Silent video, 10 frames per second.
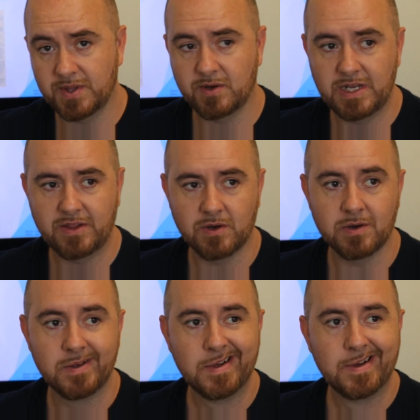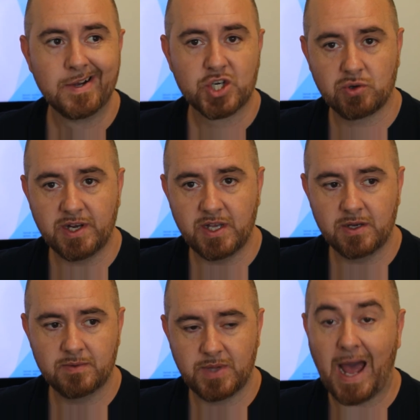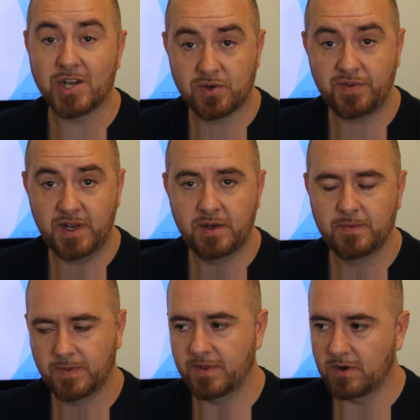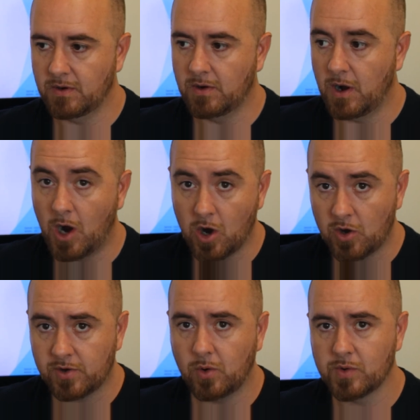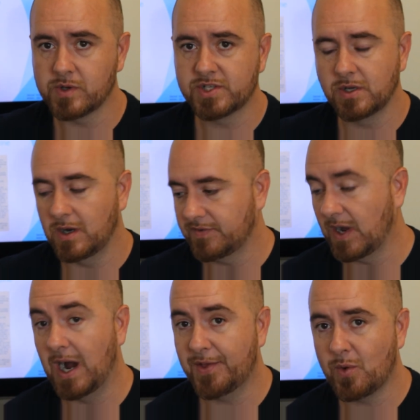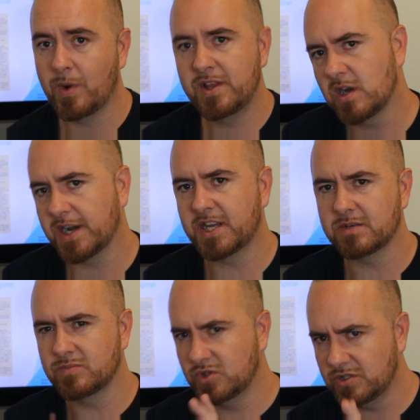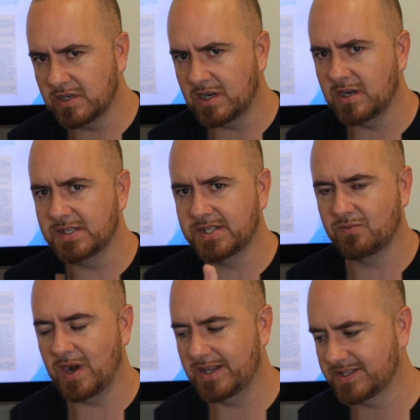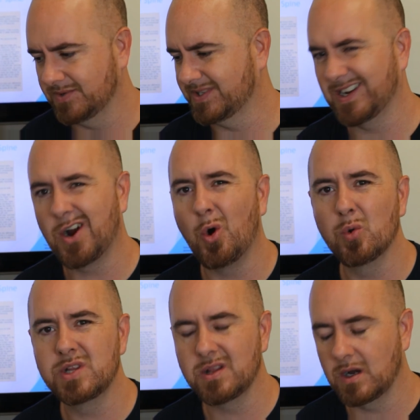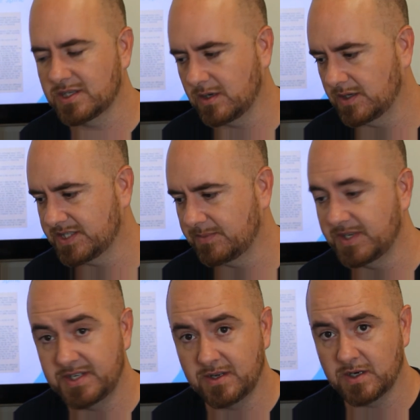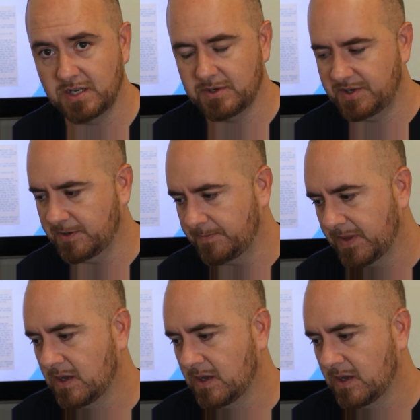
They're either shrinking, atrophied, they're hard, or they're soft. Either way, you got to get them just right. So it's like a Goldilocks concept that he's talking about here.